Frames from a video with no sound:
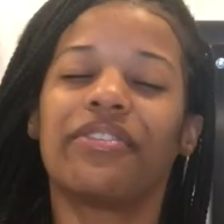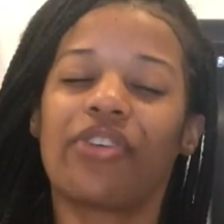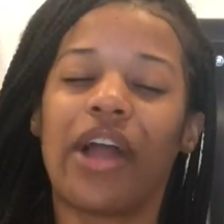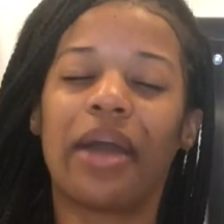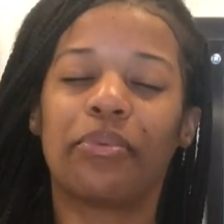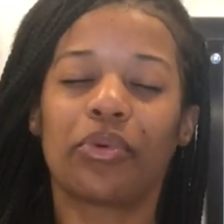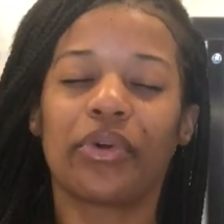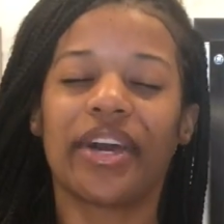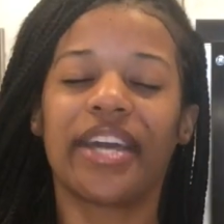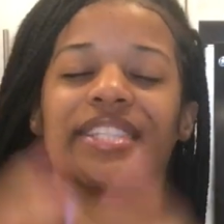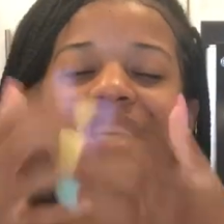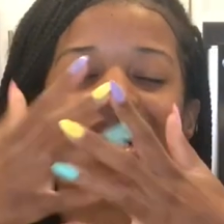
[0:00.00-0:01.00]

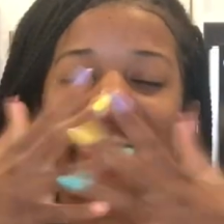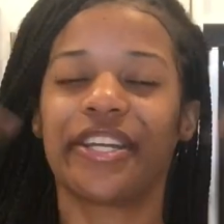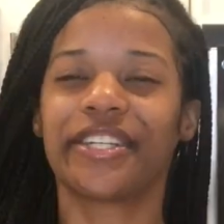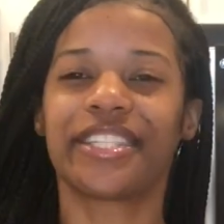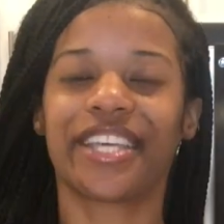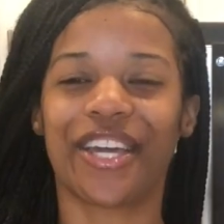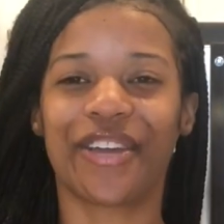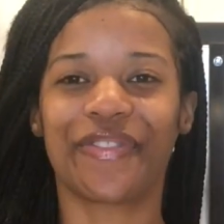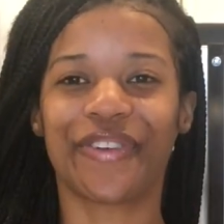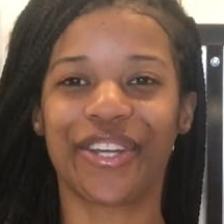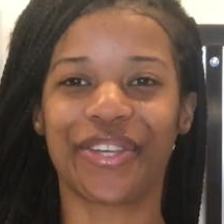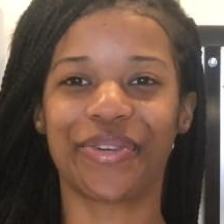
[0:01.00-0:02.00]
fibroids and clear skin
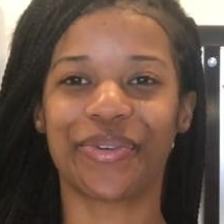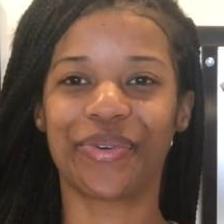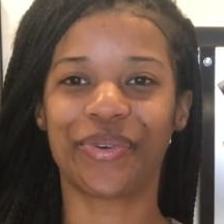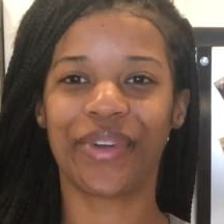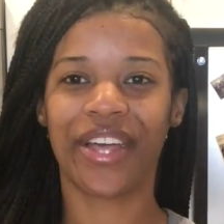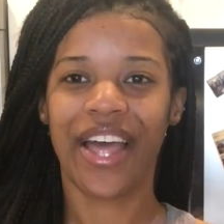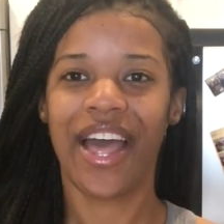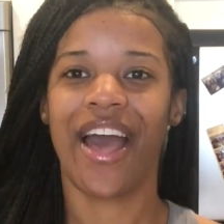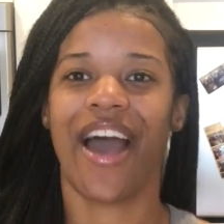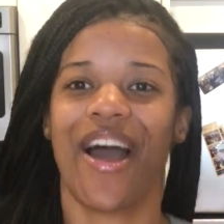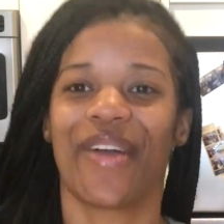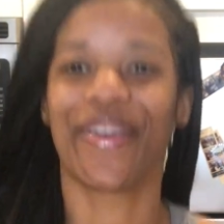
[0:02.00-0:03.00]
for you.
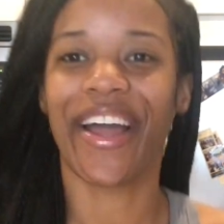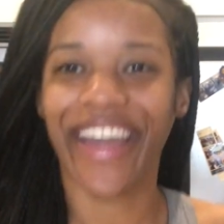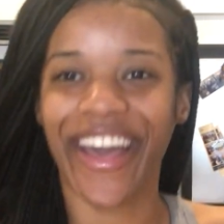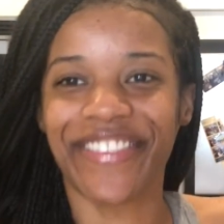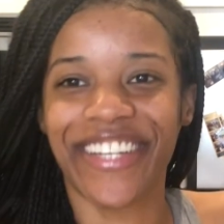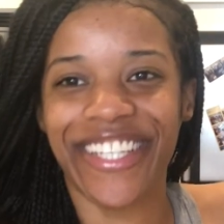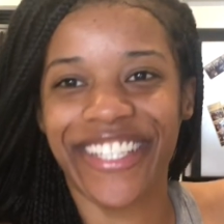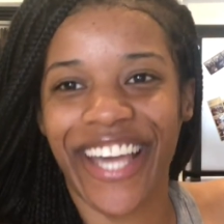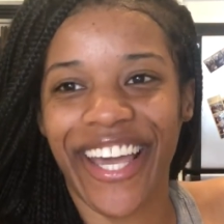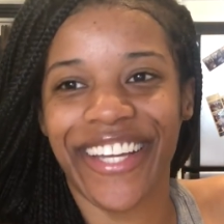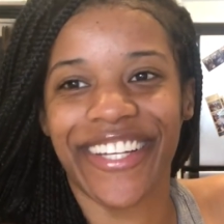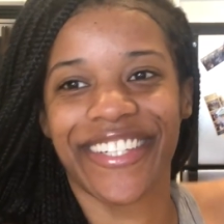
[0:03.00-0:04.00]
All right, have a good
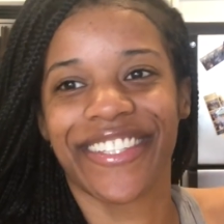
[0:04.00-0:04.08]
day.